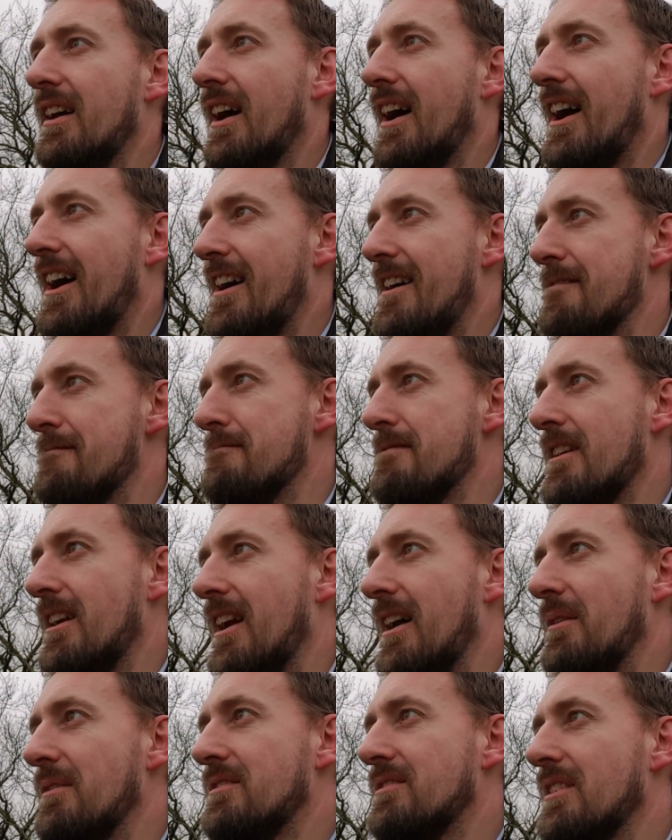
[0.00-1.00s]

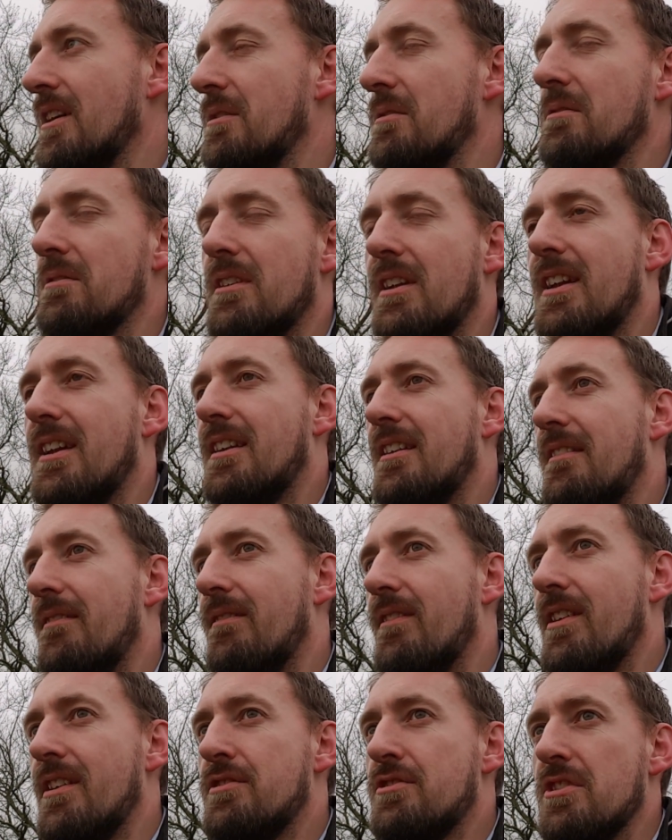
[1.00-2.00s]
and so
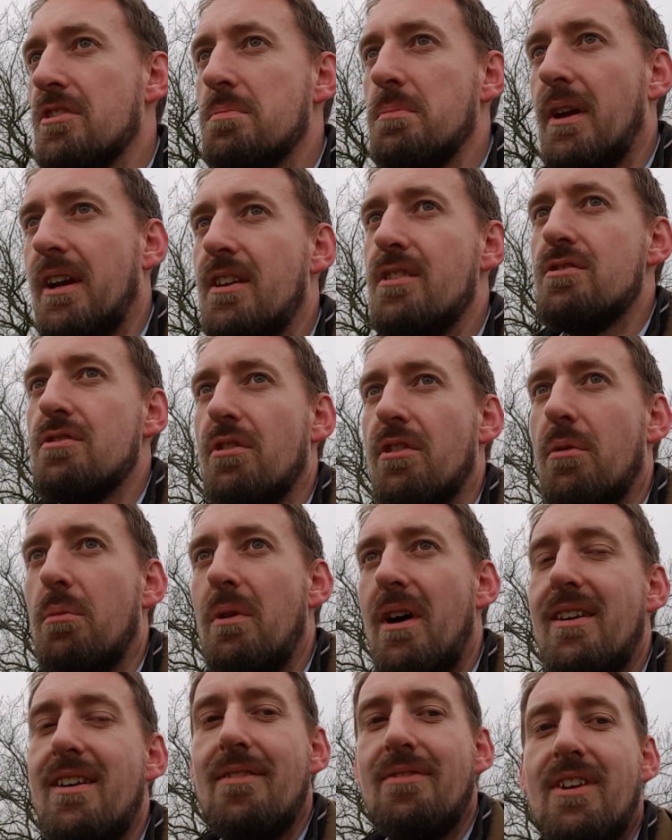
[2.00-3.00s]
it's just making sure that
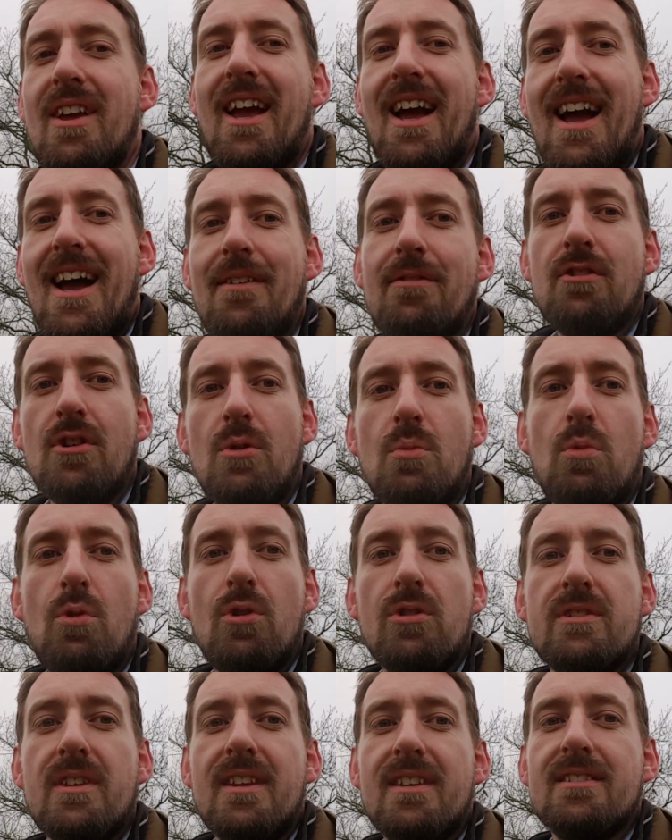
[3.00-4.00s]
wherever you have got
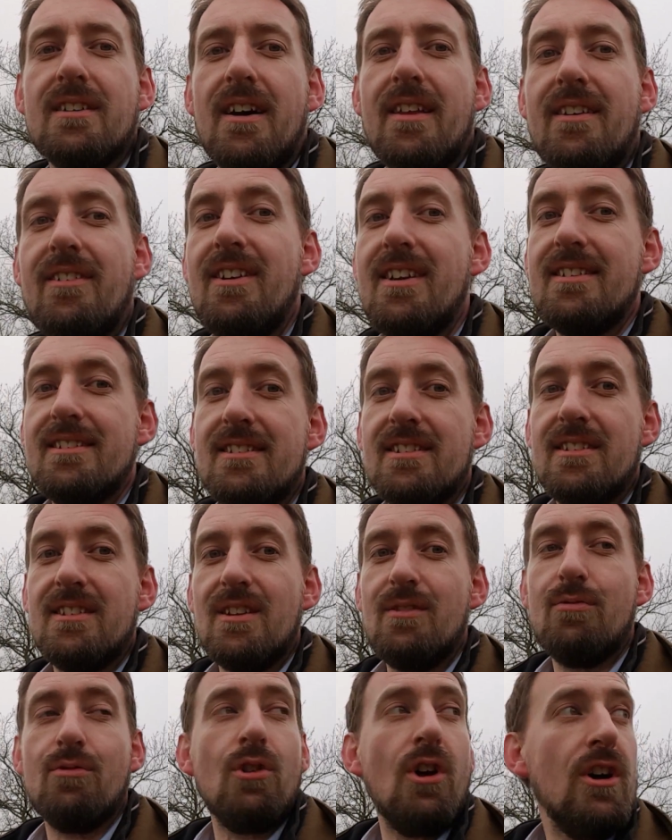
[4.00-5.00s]
water that's either easy to
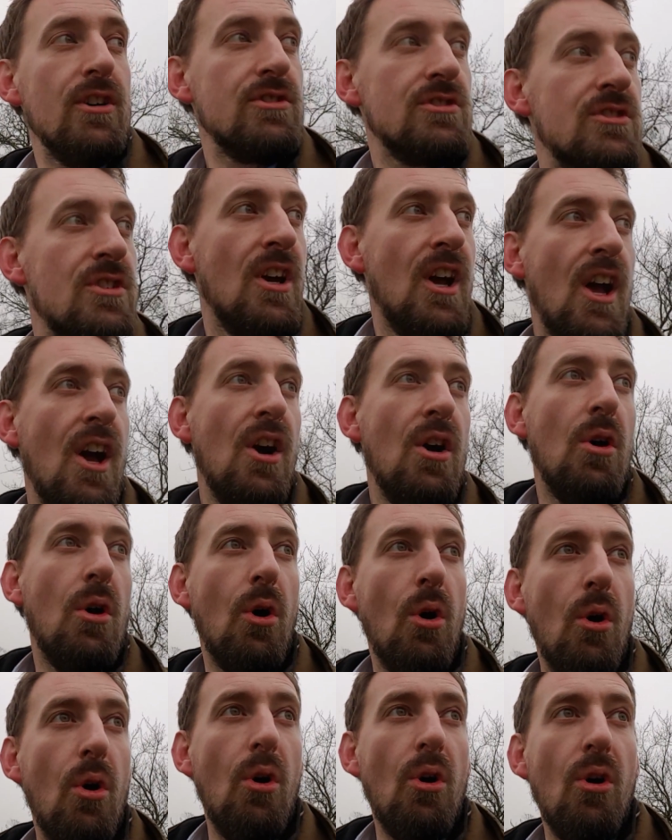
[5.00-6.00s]
defrost,
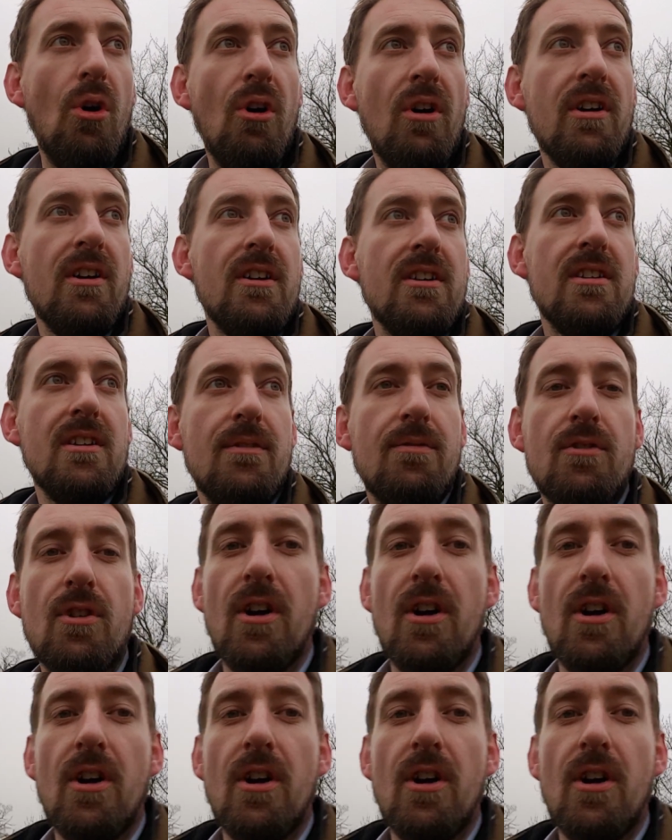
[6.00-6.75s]
or you've